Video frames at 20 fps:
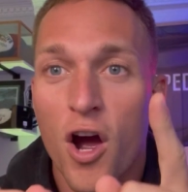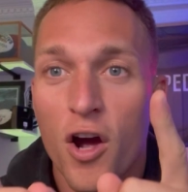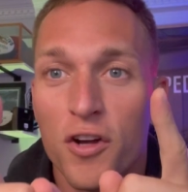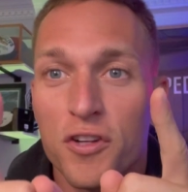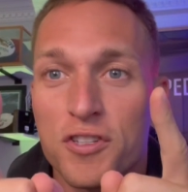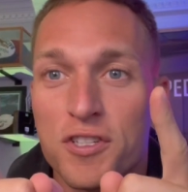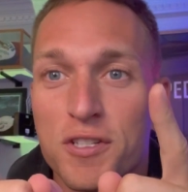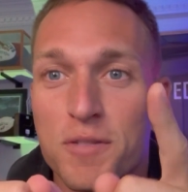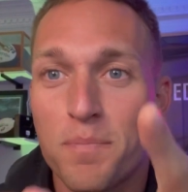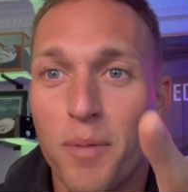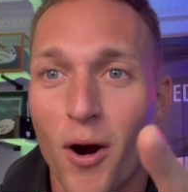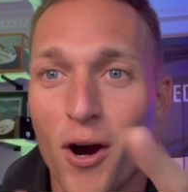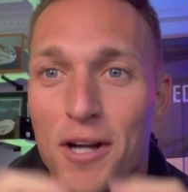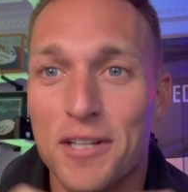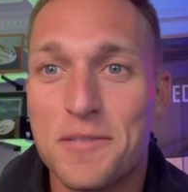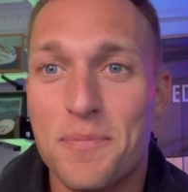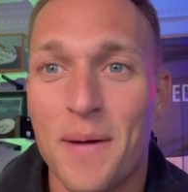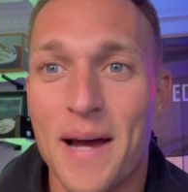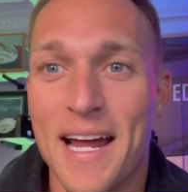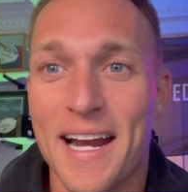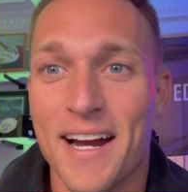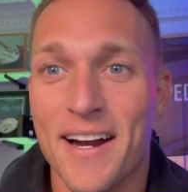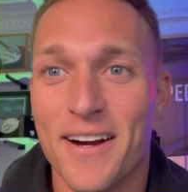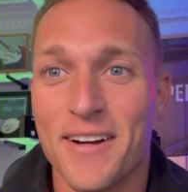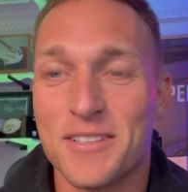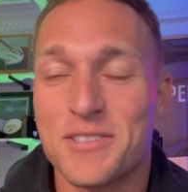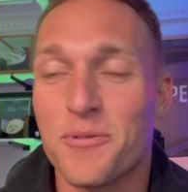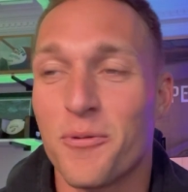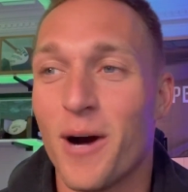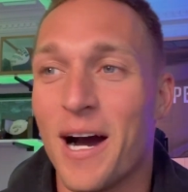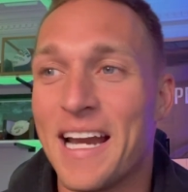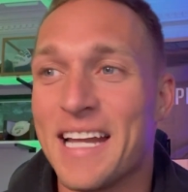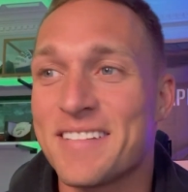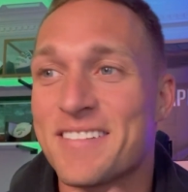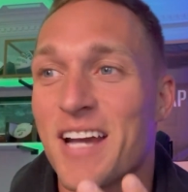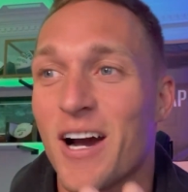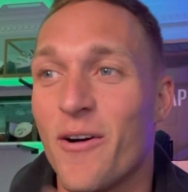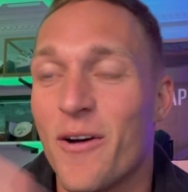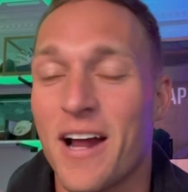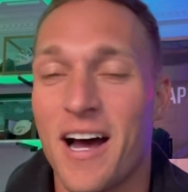Sports bettors, what is
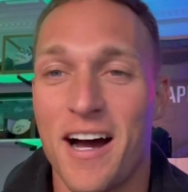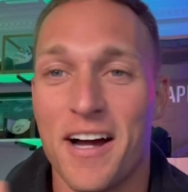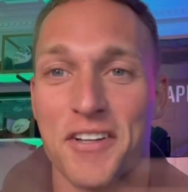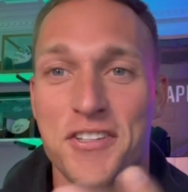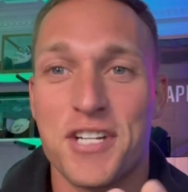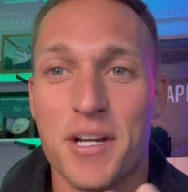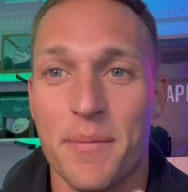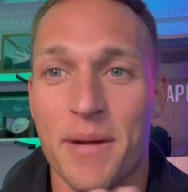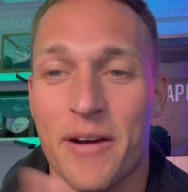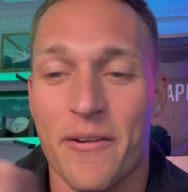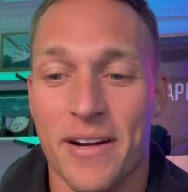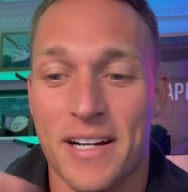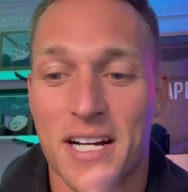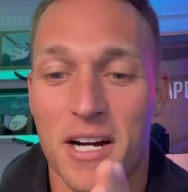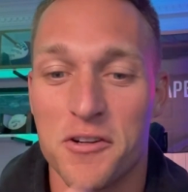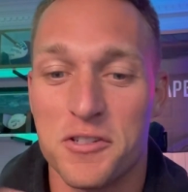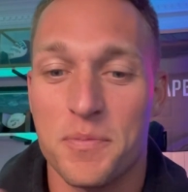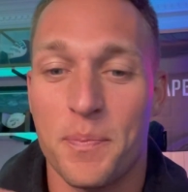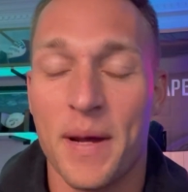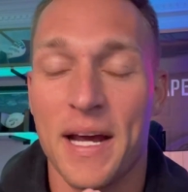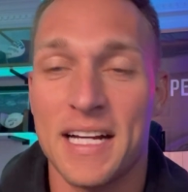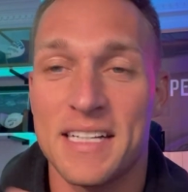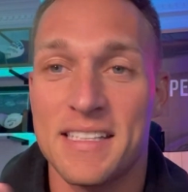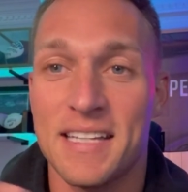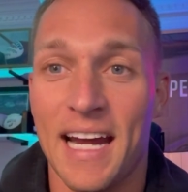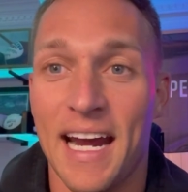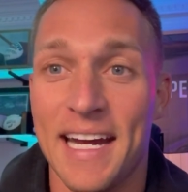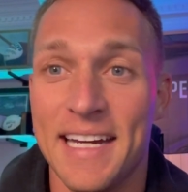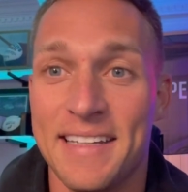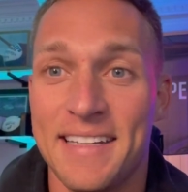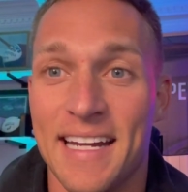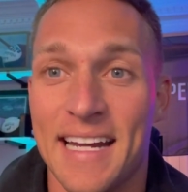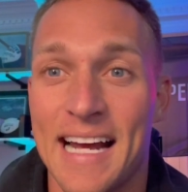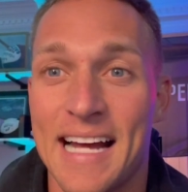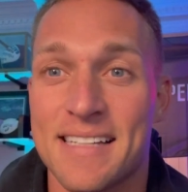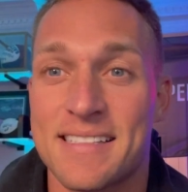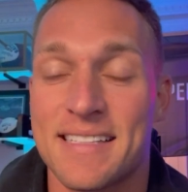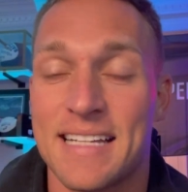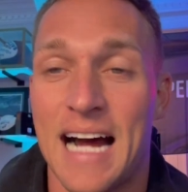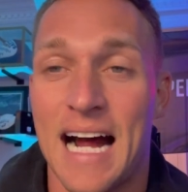going on? Jimmy here at
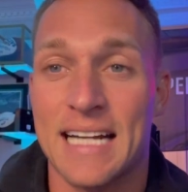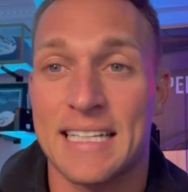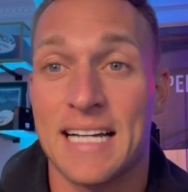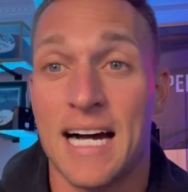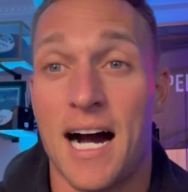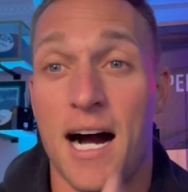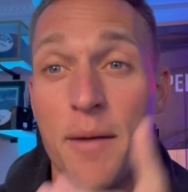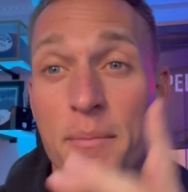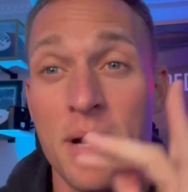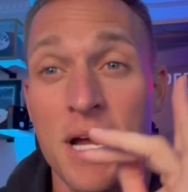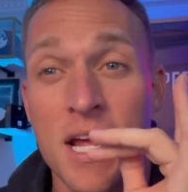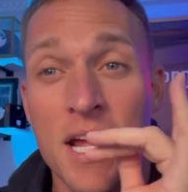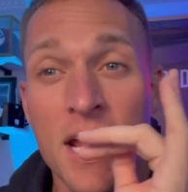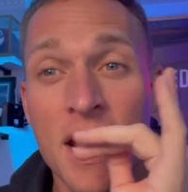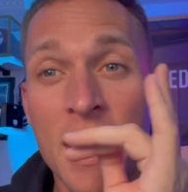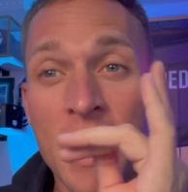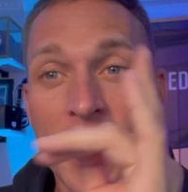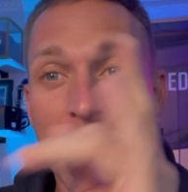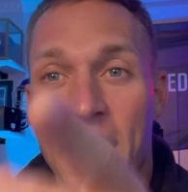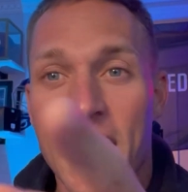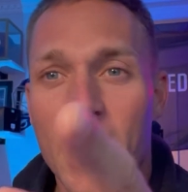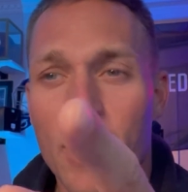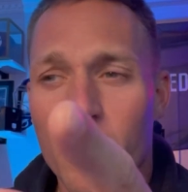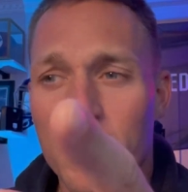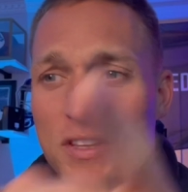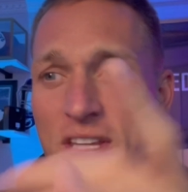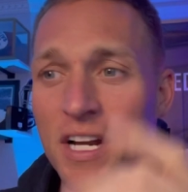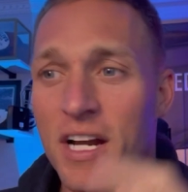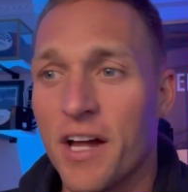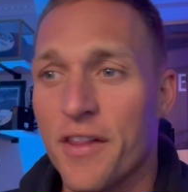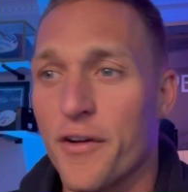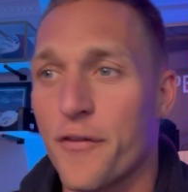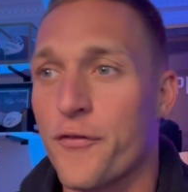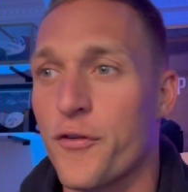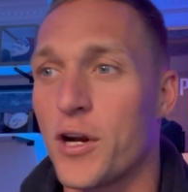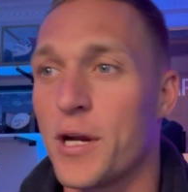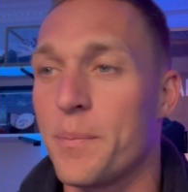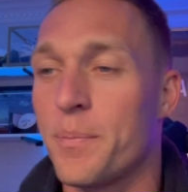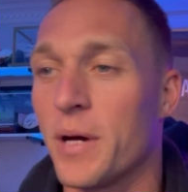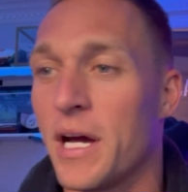GhostPicksATS.com. Here with another
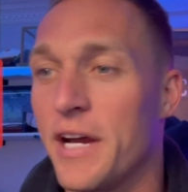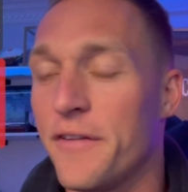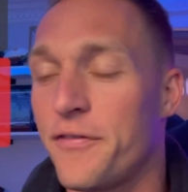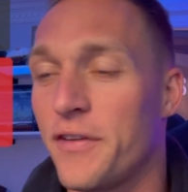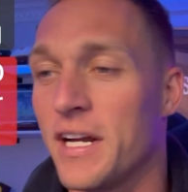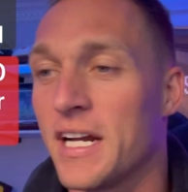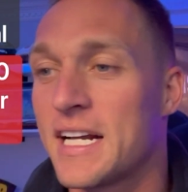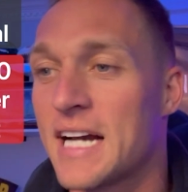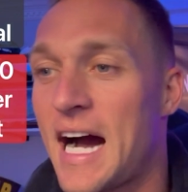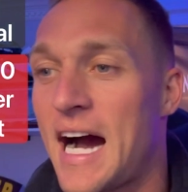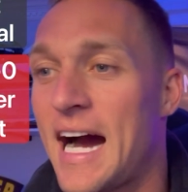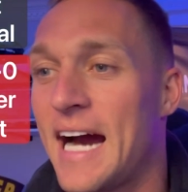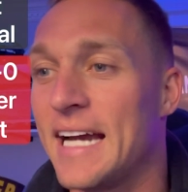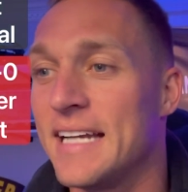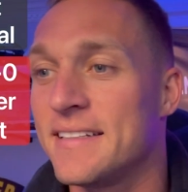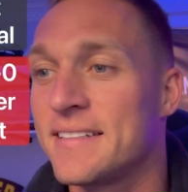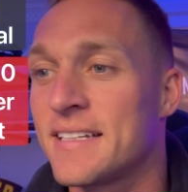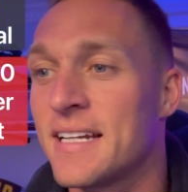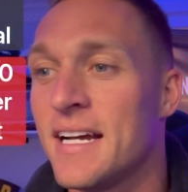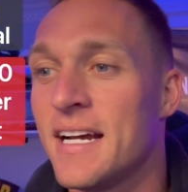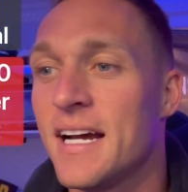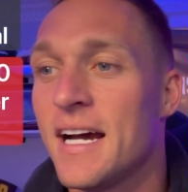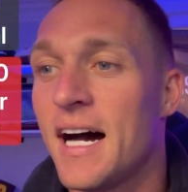free play for you guys.